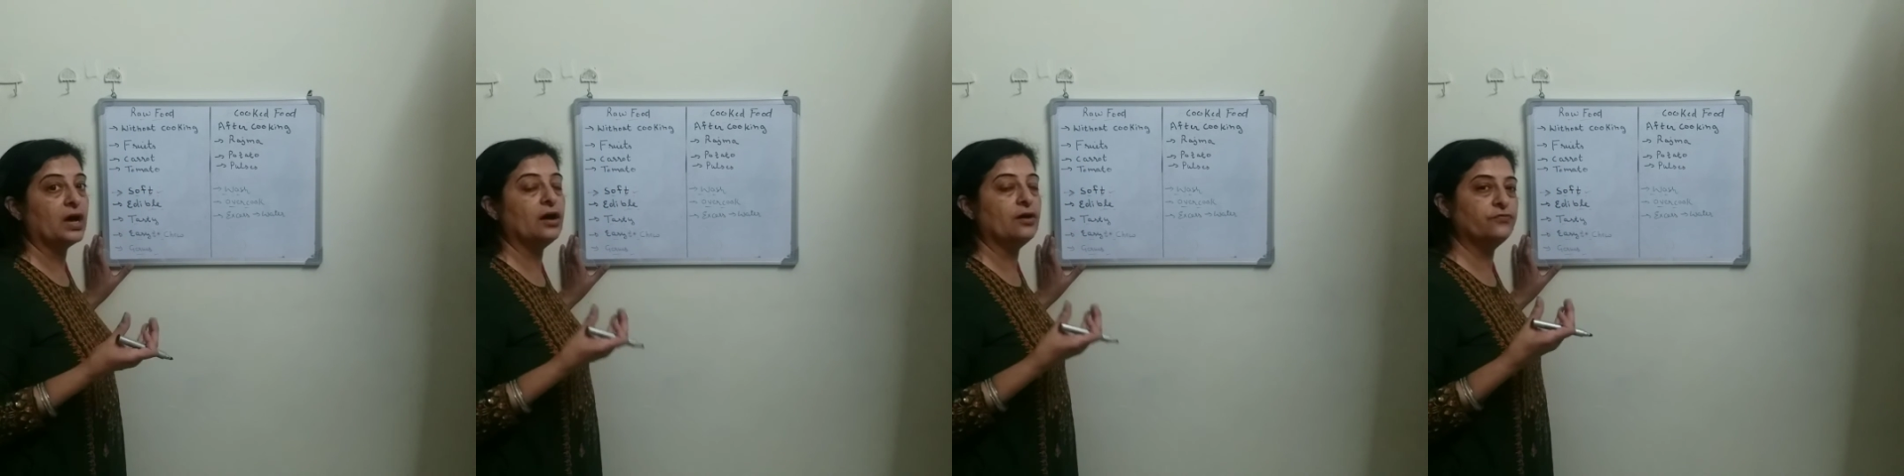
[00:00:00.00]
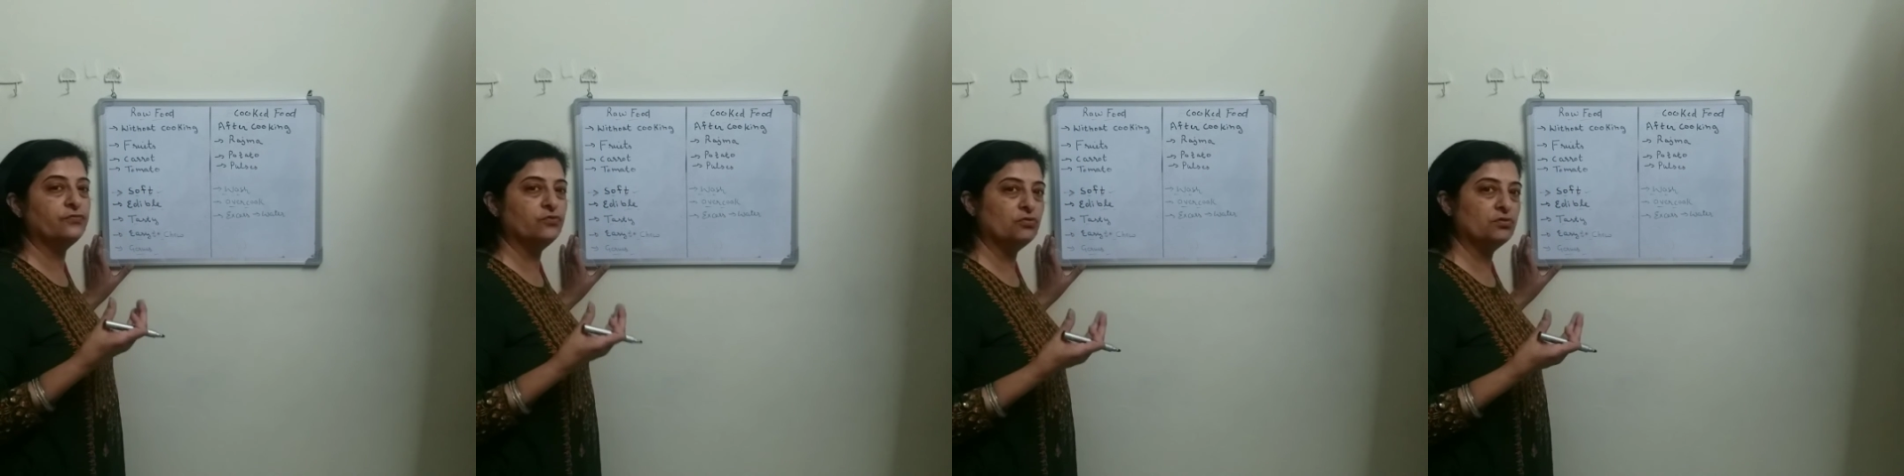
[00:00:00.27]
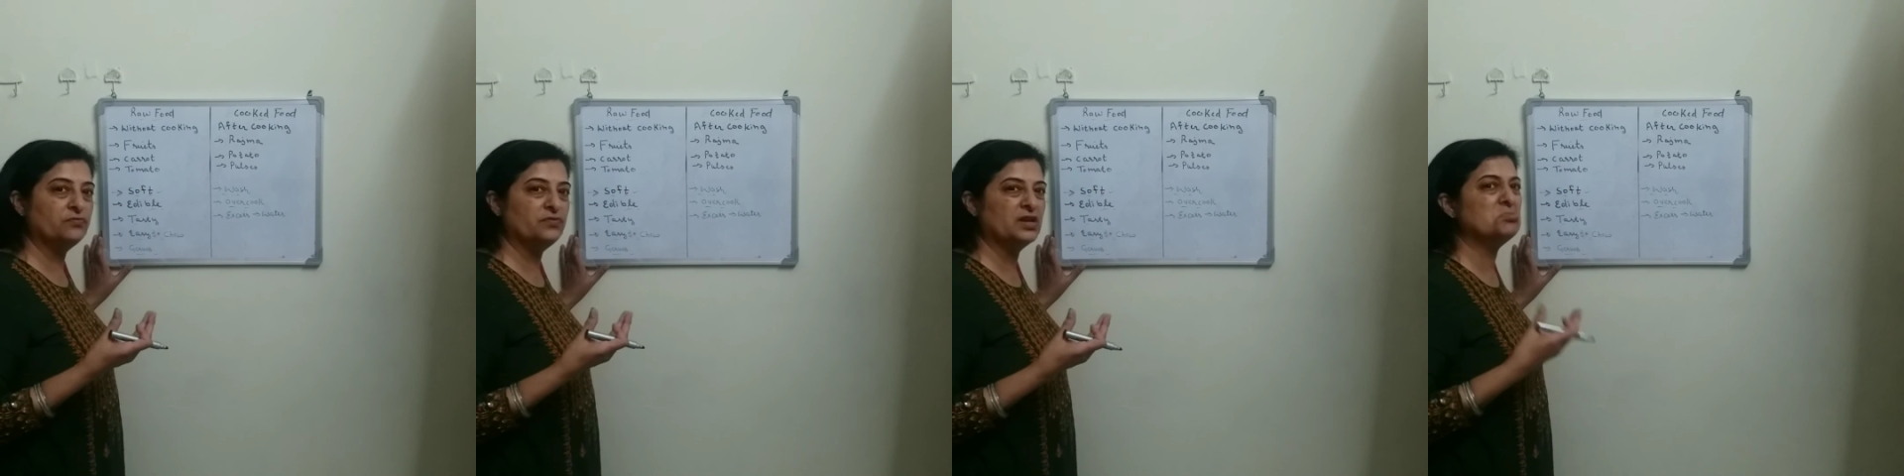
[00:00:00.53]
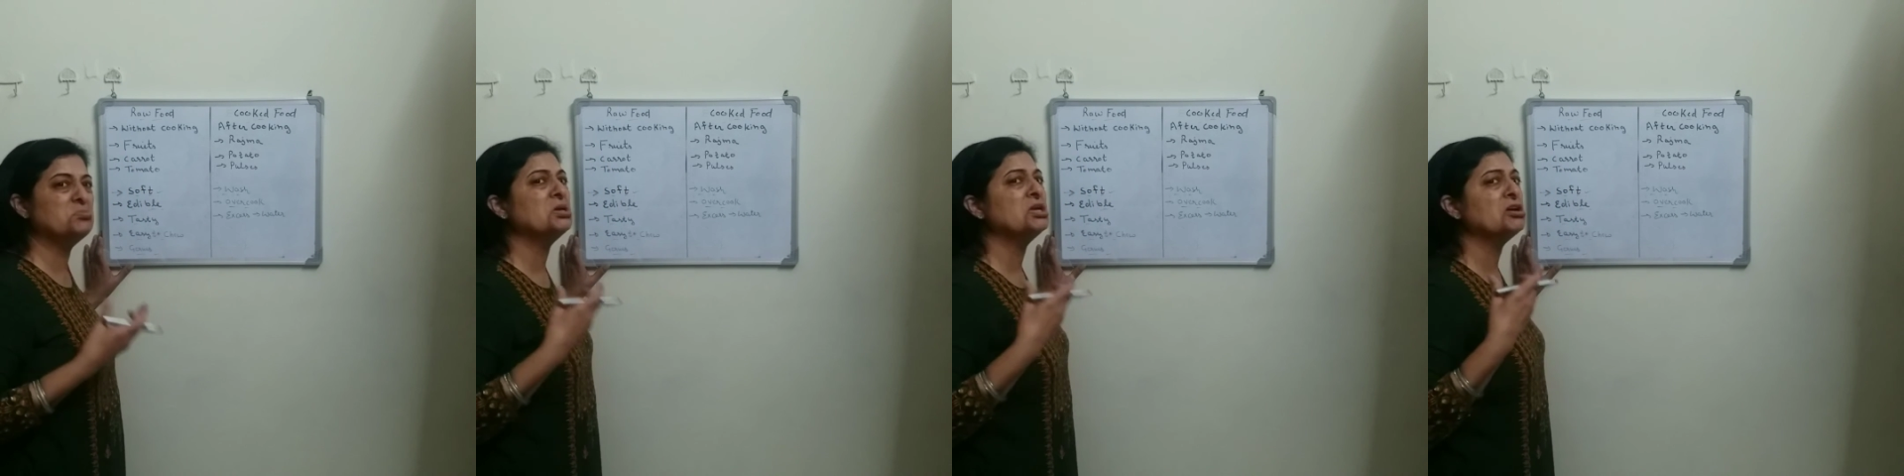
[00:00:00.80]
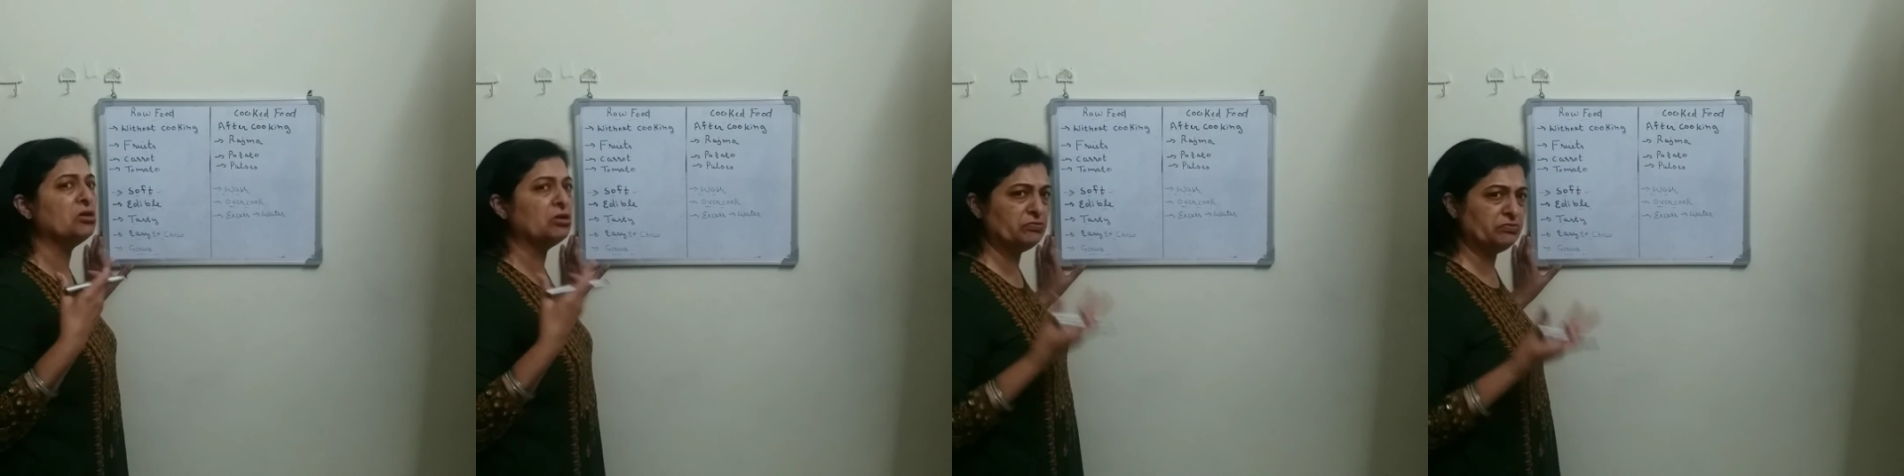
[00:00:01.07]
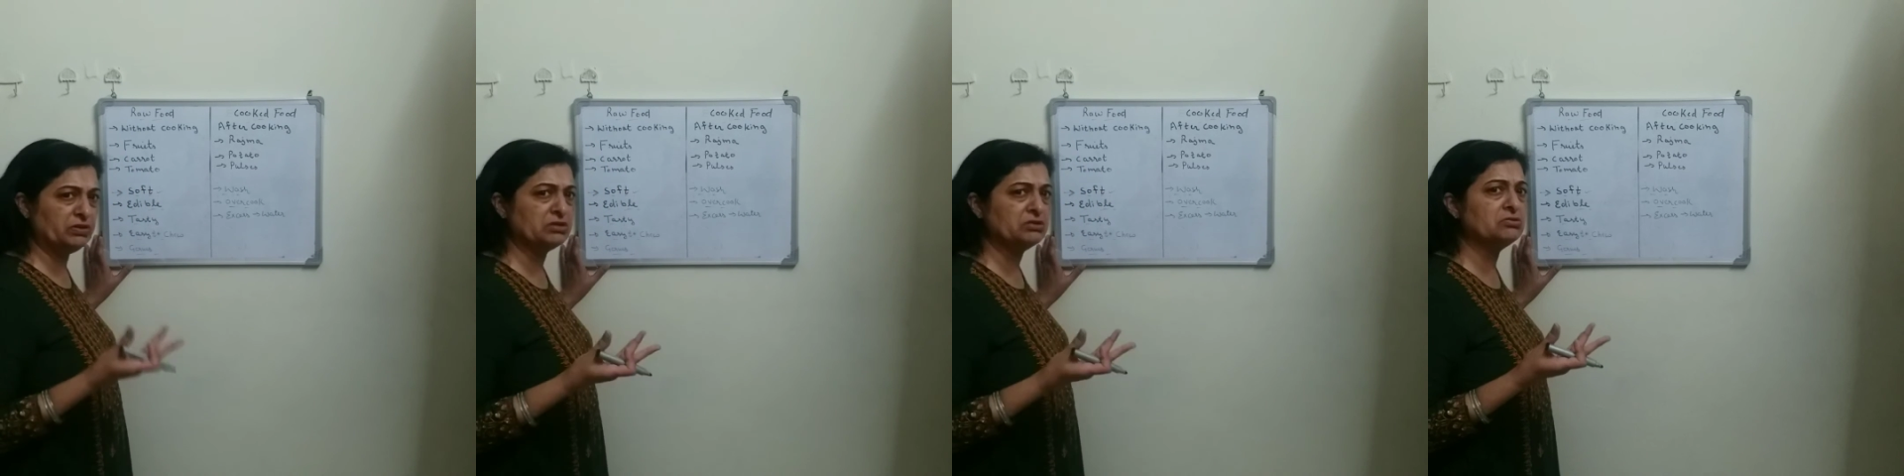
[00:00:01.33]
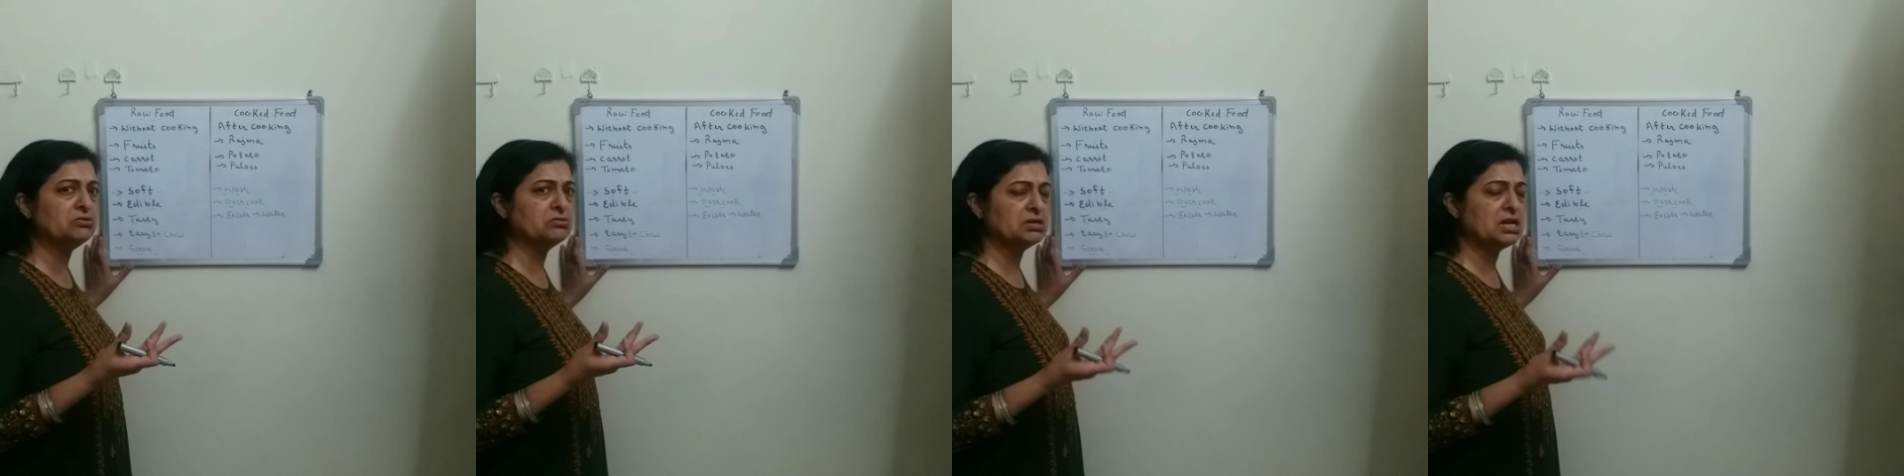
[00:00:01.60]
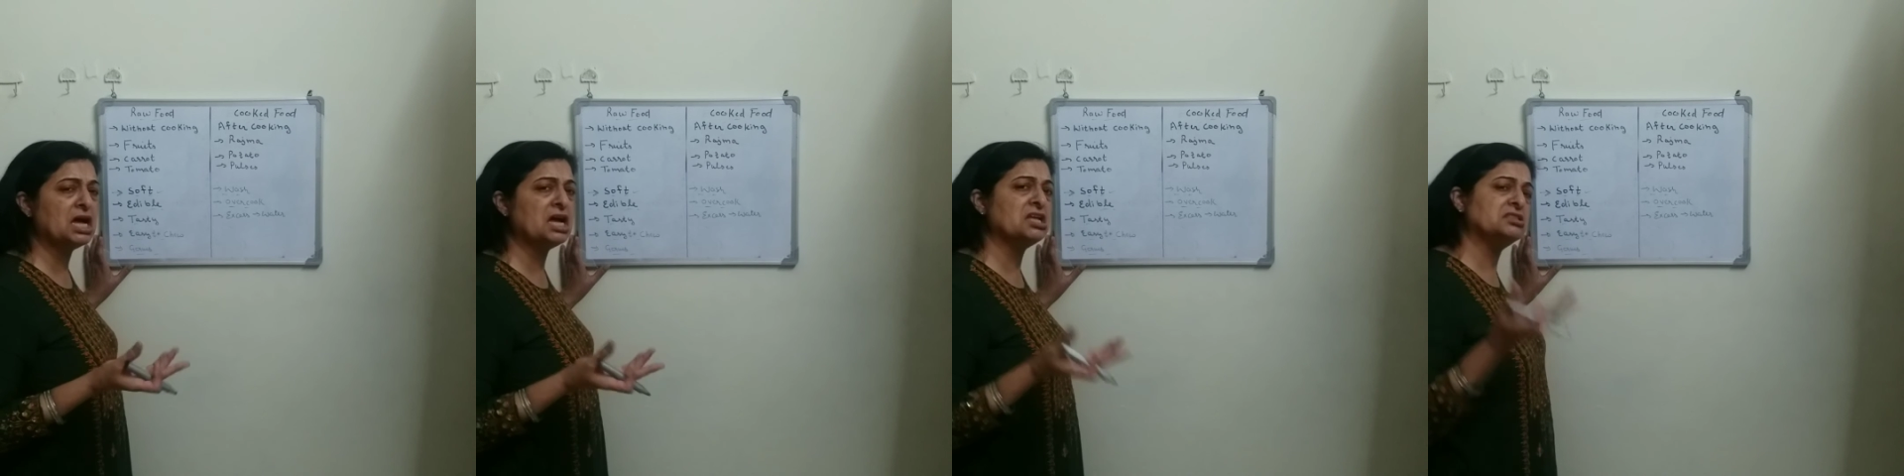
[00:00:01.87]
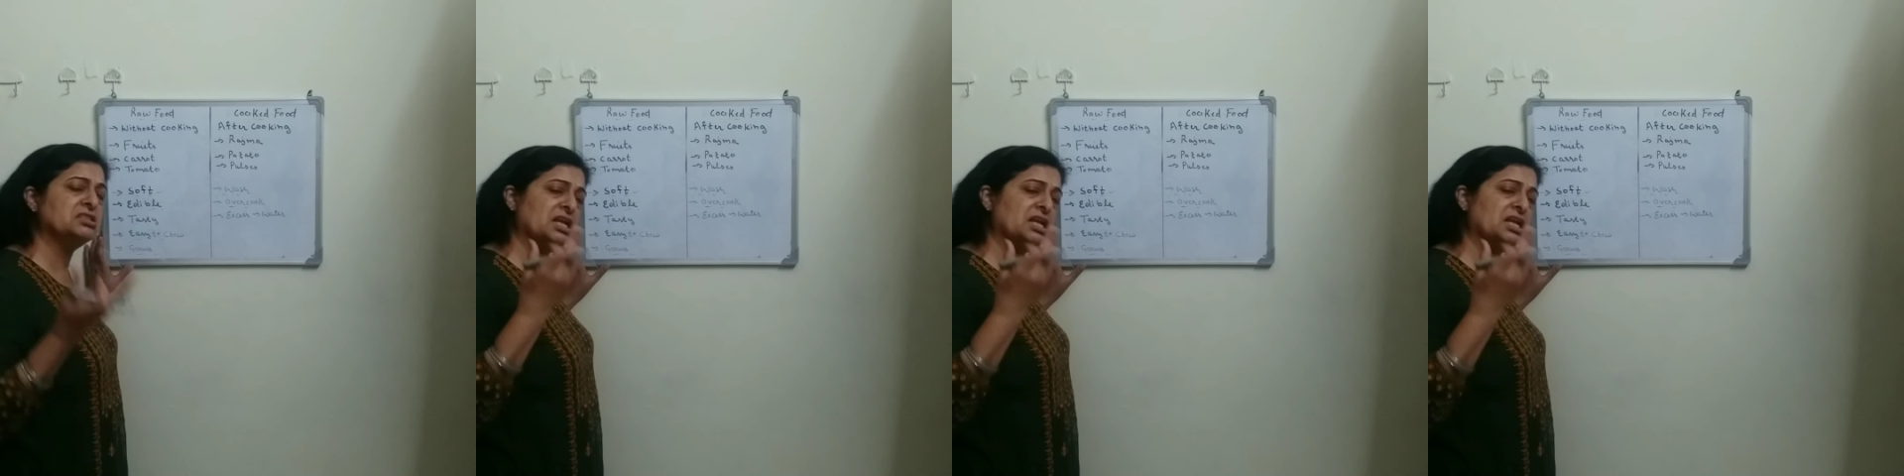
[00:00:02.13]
our food will be overcooked now,